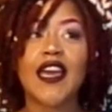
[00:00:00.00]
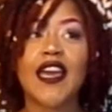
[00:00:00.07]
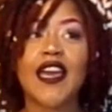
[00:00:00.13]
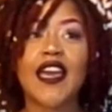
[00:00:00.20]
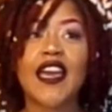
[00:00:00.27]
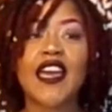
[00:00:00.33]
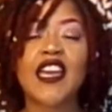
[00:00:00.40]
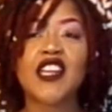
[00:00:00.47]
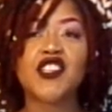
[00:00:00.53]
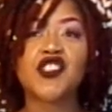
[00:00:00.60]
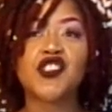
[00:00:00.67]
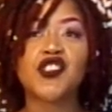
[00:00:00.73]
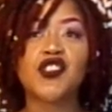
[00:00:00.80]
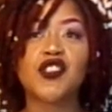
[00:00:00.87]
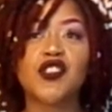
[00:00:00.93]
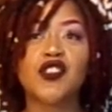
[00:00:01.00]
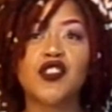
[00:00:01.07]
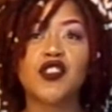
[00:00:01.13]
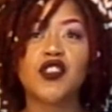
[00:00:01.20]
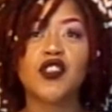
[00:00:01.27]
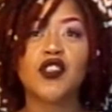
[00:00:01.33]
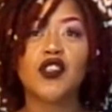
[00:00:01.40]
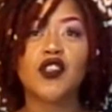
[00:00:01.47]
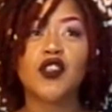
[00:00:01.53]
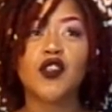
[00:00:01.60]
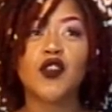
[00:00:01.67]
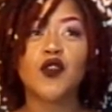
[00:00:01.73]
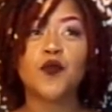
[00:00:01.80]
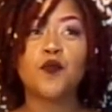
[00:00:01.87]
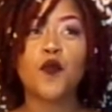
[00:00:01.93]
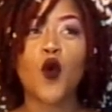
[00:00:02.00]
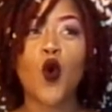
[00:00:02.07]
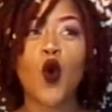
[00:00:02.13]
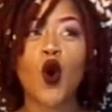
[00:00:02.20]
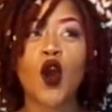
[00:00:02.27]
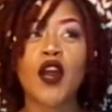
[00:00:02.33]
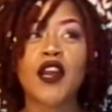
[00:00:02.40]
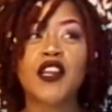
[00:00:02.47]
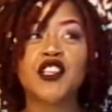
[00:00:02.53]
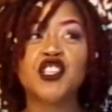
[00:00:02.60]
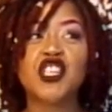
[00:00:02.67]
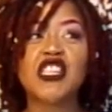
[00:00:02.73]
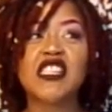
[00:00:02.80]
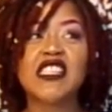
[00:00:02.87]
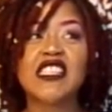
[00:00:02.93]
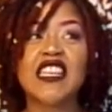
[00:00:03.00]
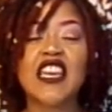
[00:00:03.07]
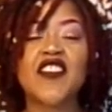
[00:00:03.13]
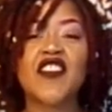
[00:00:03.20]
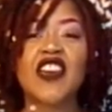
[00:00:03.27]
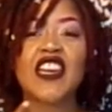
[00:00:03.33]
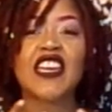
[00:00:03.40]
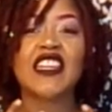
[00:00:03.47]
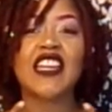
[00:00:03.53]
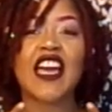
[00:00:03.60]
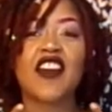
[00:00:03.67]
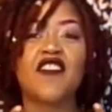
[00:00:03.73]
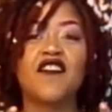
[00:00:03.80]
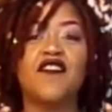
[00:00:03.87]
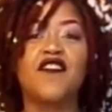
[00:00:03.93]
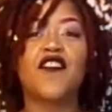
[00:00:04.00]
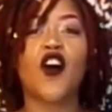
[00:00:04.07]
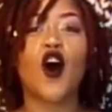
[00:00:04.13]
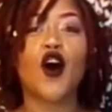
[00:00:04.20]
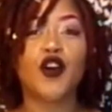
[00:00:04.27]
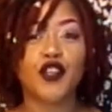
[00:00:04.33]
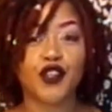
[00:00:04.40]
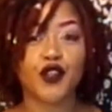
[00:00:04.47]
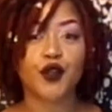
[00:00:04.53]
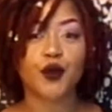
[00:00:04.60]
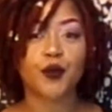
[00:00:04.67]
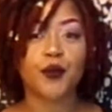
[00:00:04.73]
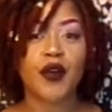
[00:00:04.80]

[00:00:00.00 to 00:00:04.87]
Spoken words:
it's more just giving it like volume.